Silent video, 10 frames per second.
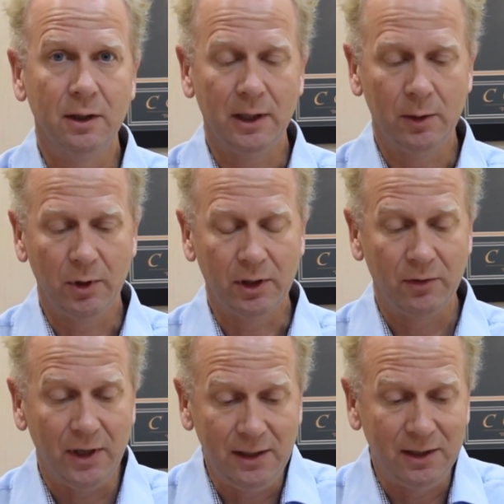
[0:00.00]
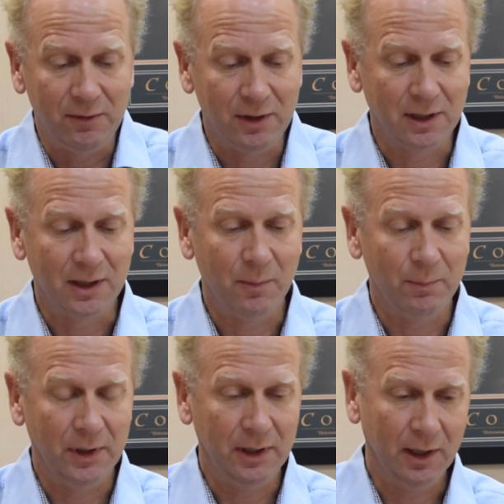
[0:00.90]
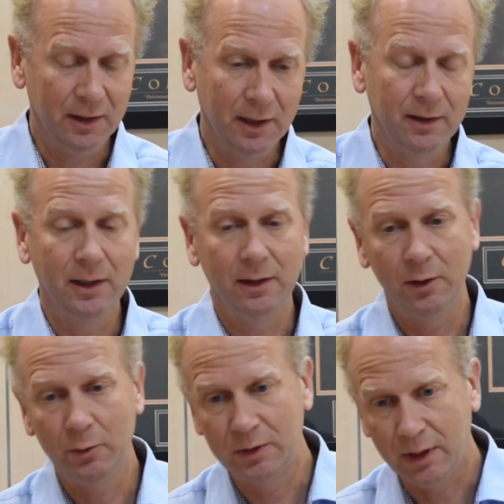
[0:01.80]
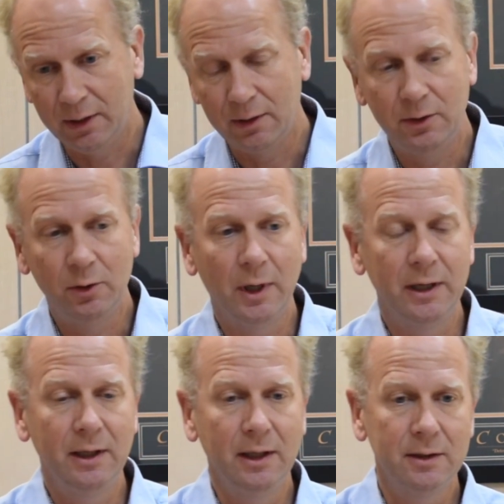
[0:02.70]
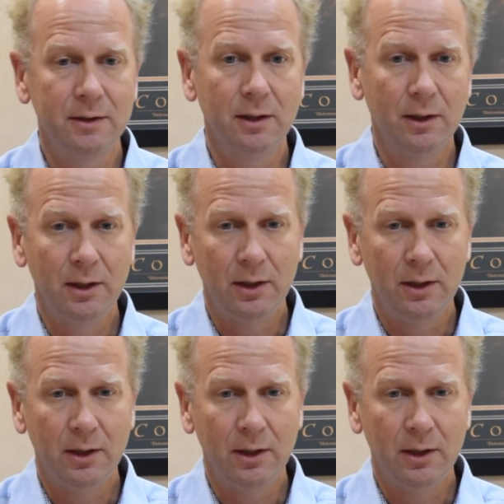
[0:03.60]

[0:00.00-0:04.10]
uh, that we are creative in the company, and that th those new ideas